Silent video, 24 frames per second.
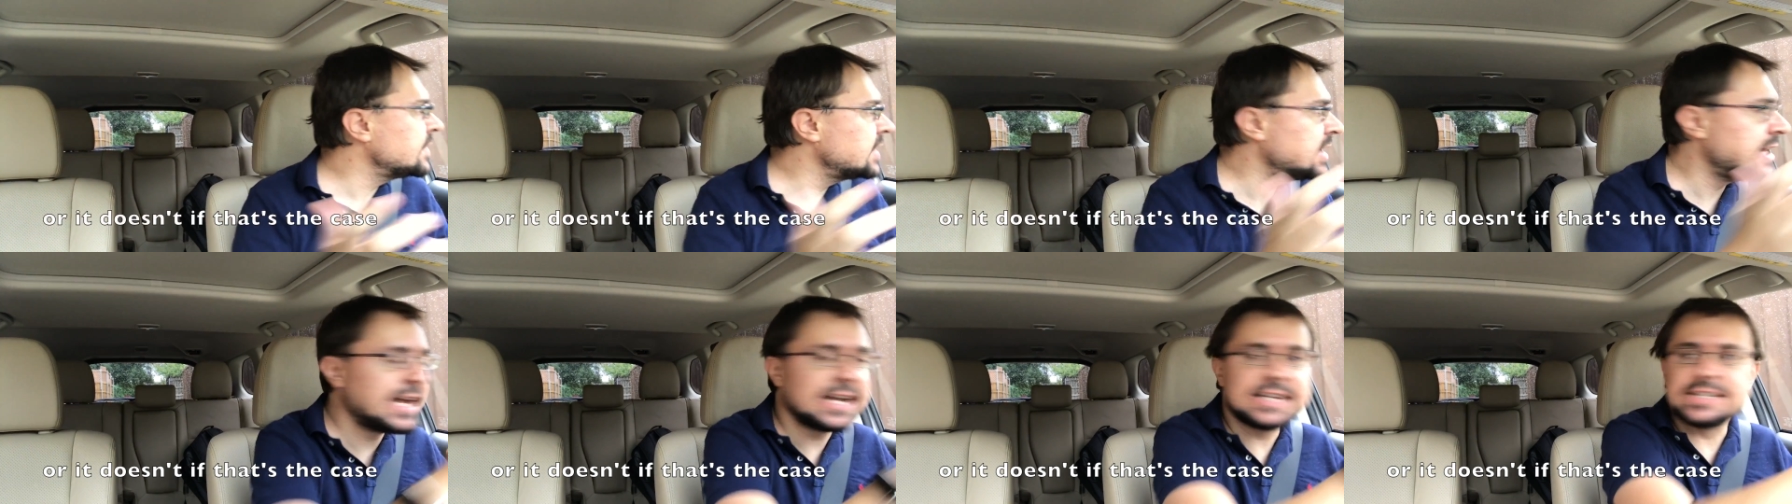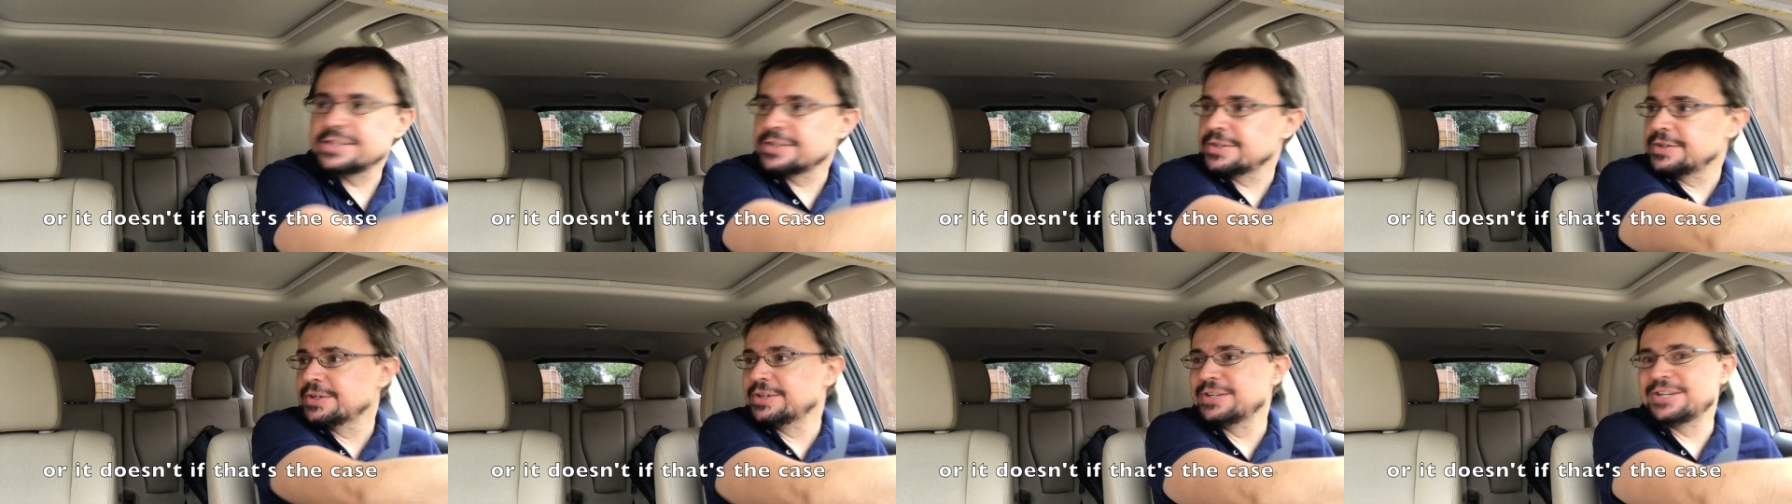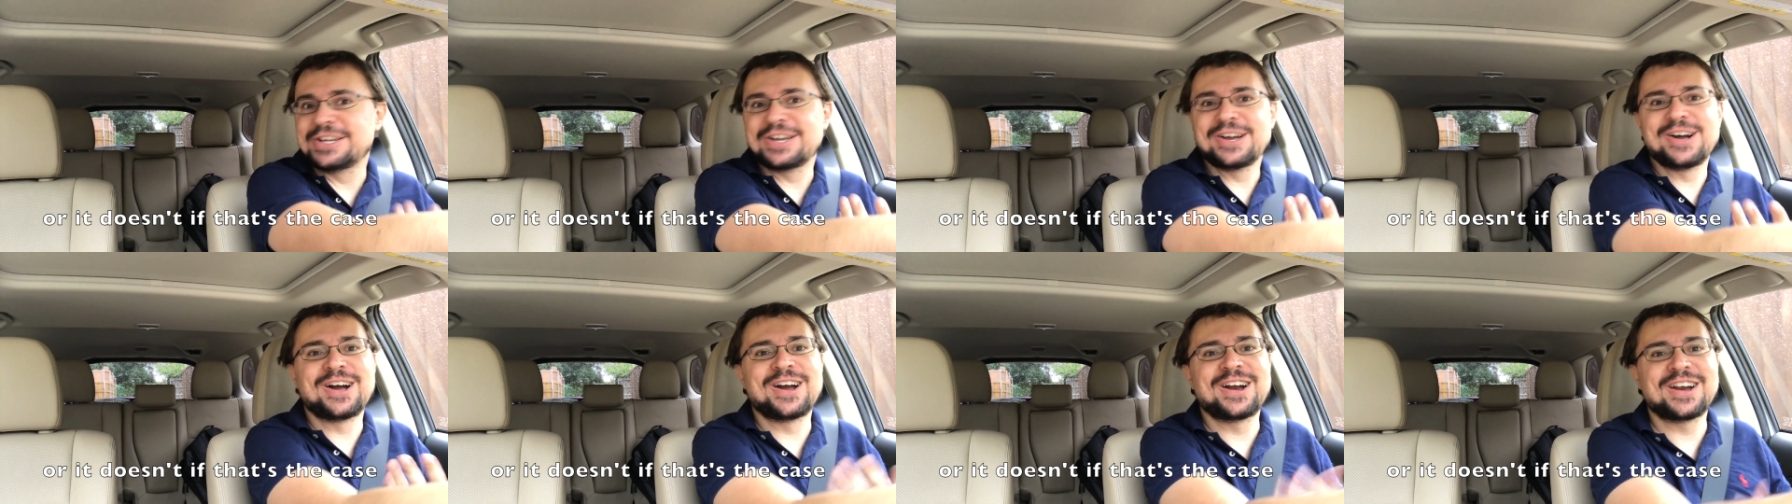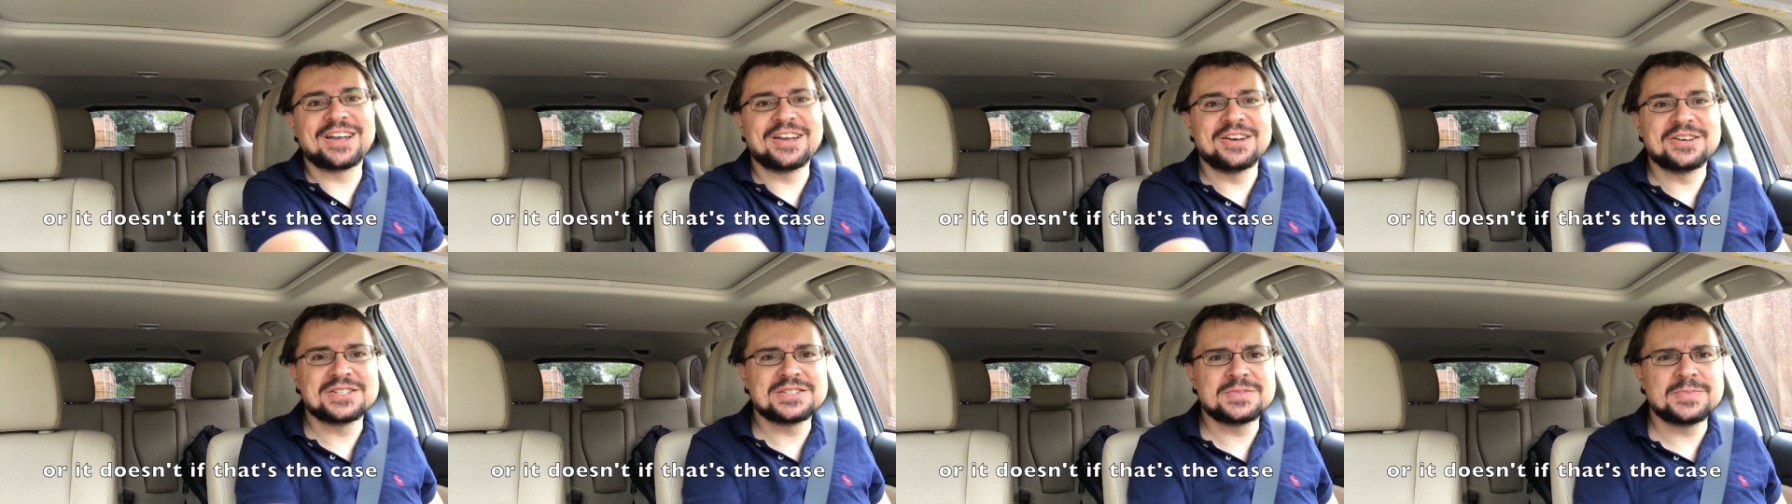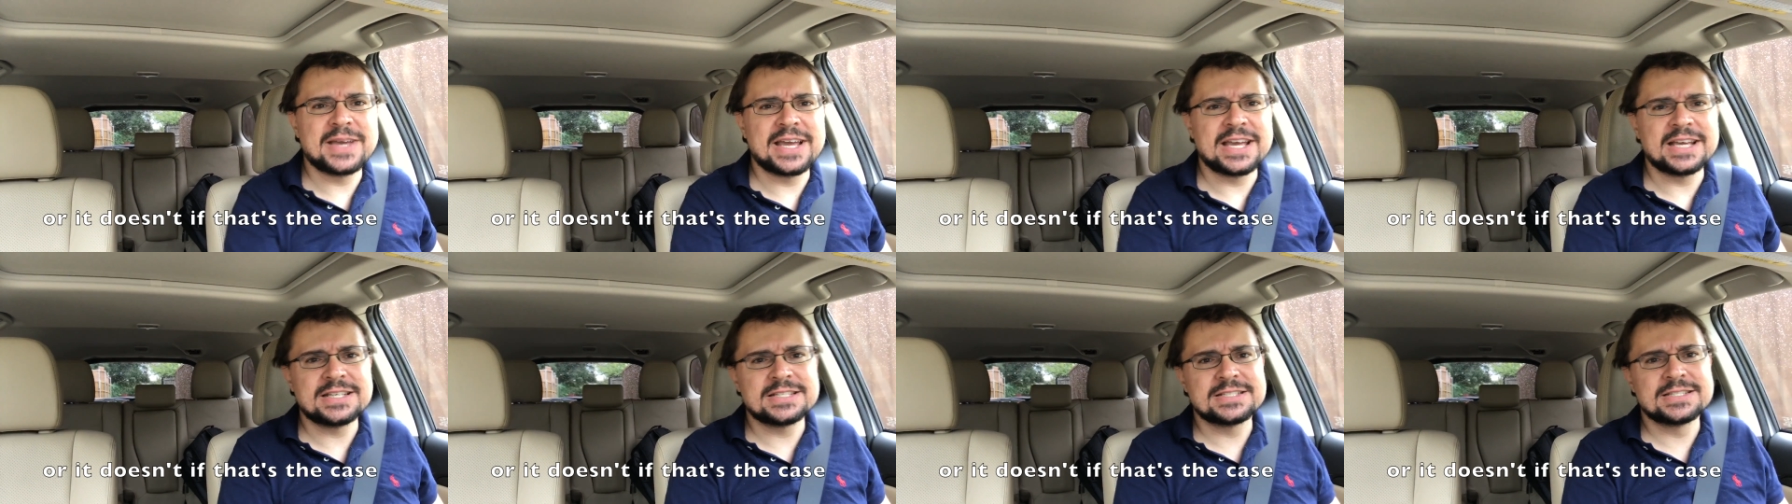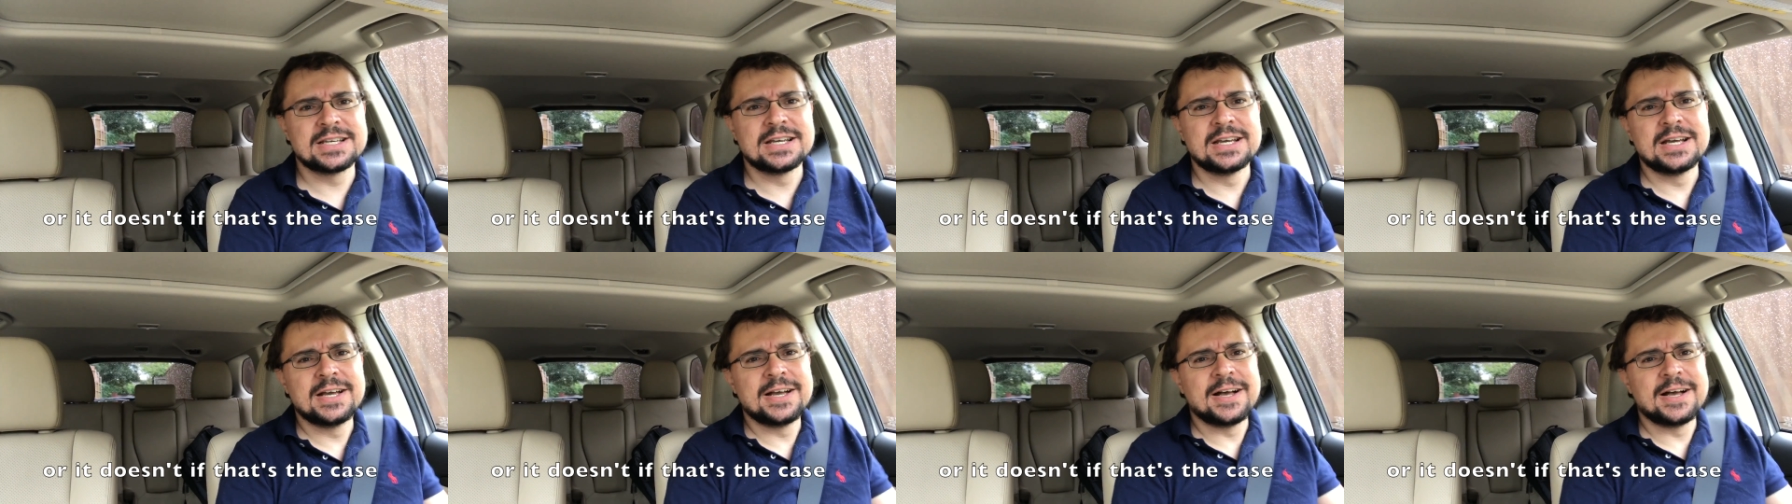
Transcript: It has good cargo space.